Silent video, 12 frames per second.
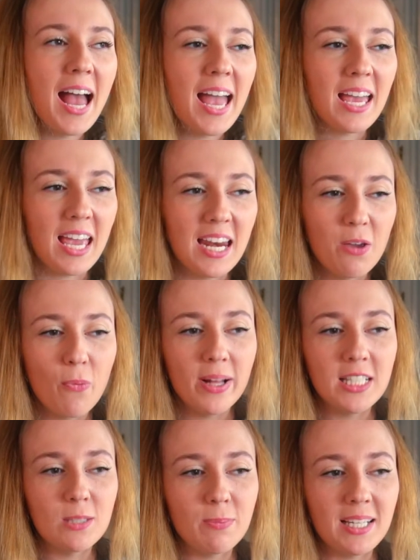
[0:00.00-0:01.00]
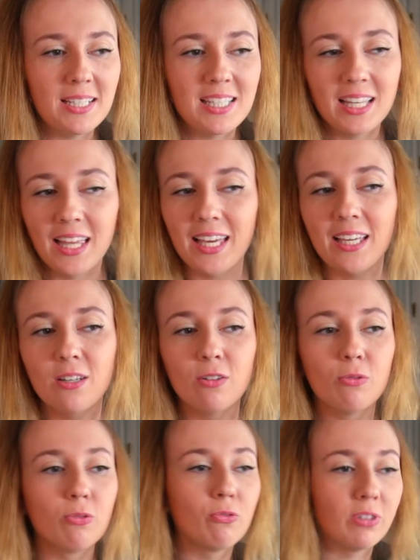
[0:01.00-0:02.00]
and it wants me to like
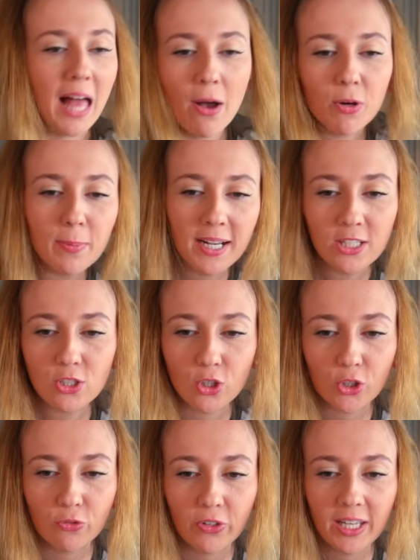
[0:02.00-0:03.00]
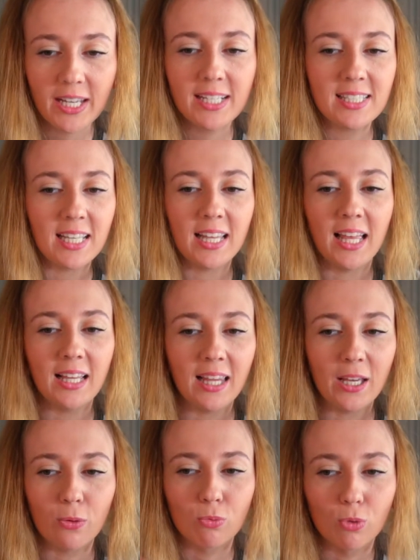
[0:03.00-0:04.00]
flour my surface and then
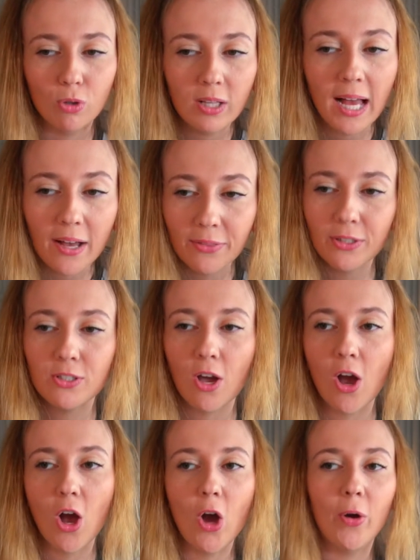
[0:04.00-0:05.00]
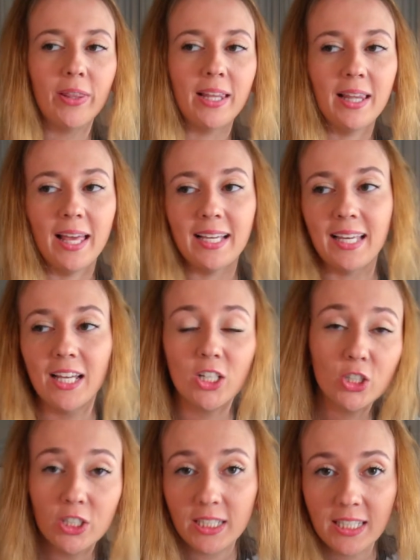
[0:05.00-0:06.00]
like roll out the dough and then like get a
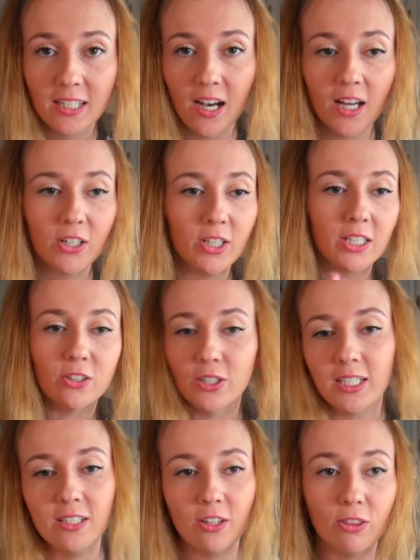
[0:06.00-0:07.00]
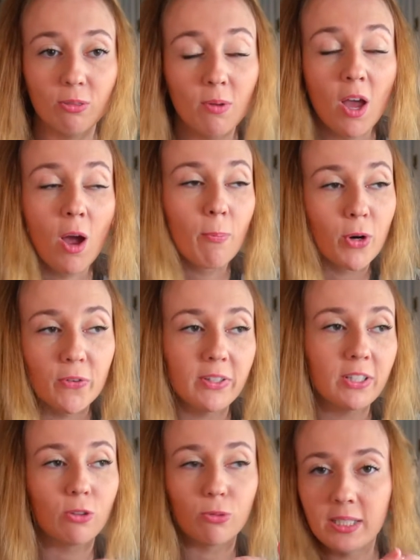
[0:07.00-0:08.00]
cookie cutter and cook into
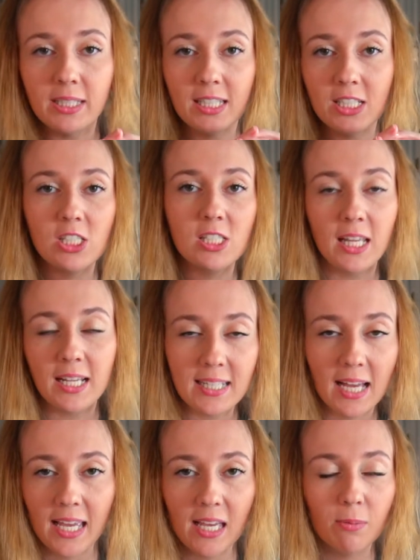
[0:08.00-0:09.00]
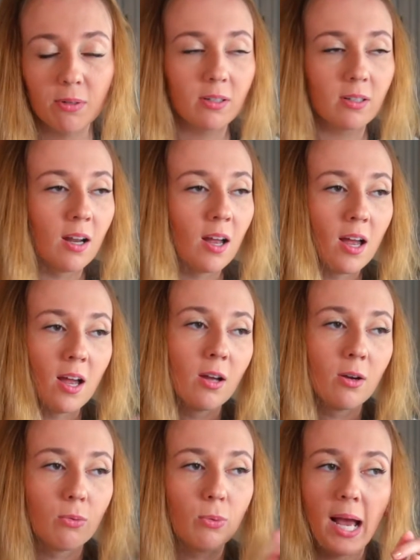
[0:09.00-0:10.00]
perfect 3-inch like diameter
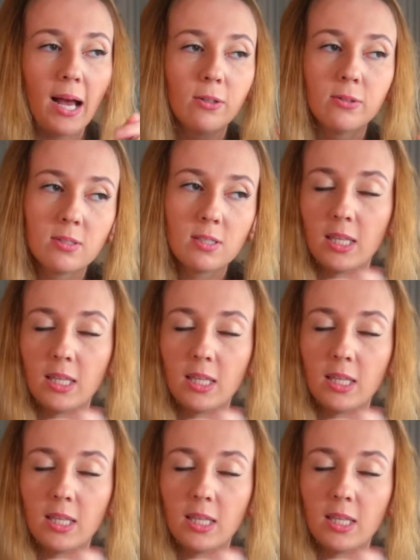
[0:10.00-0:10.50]
rounds